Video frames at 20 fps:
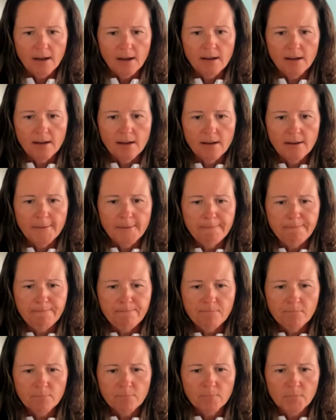
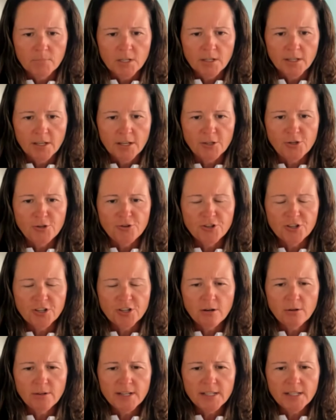Can you
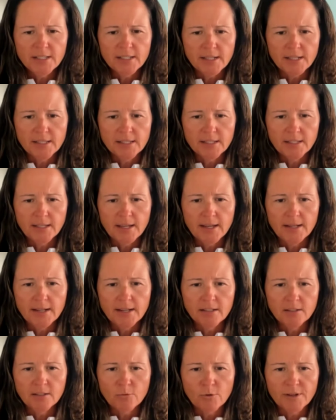show us in
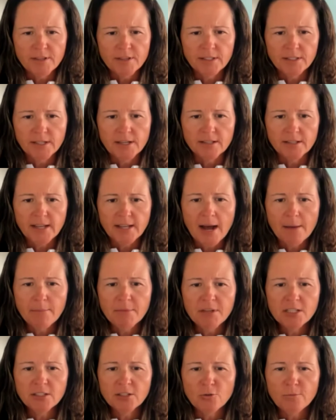settings where this is? I'm
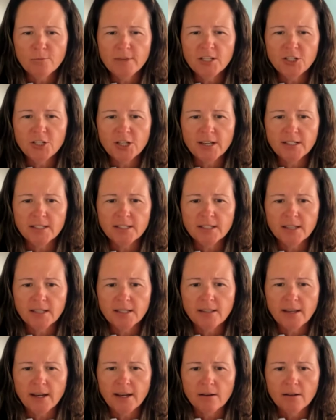assuming,
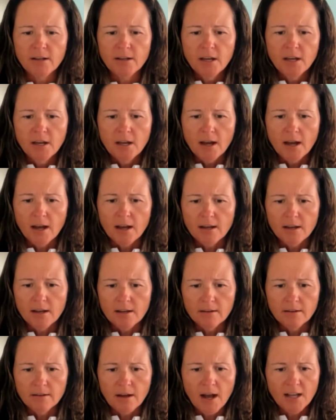Jason, that
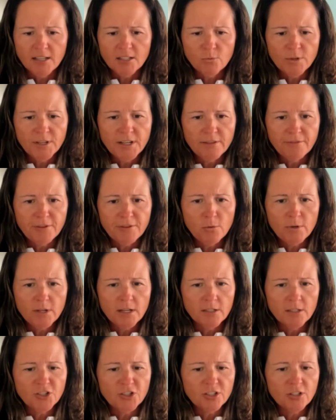Oswin, if you
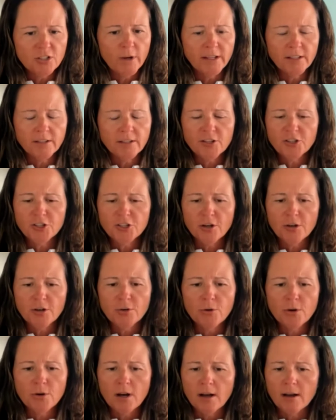want to just quickly
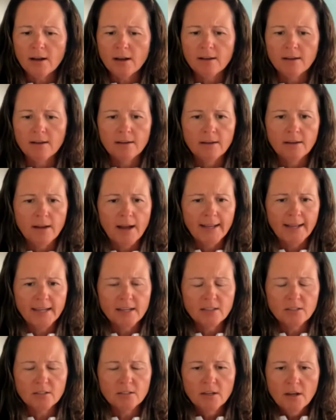show, I
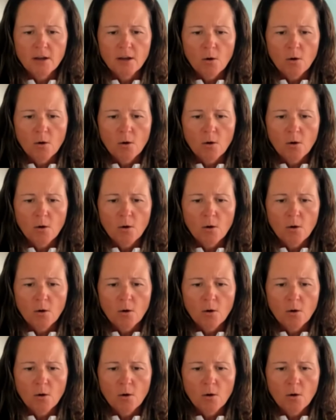guess.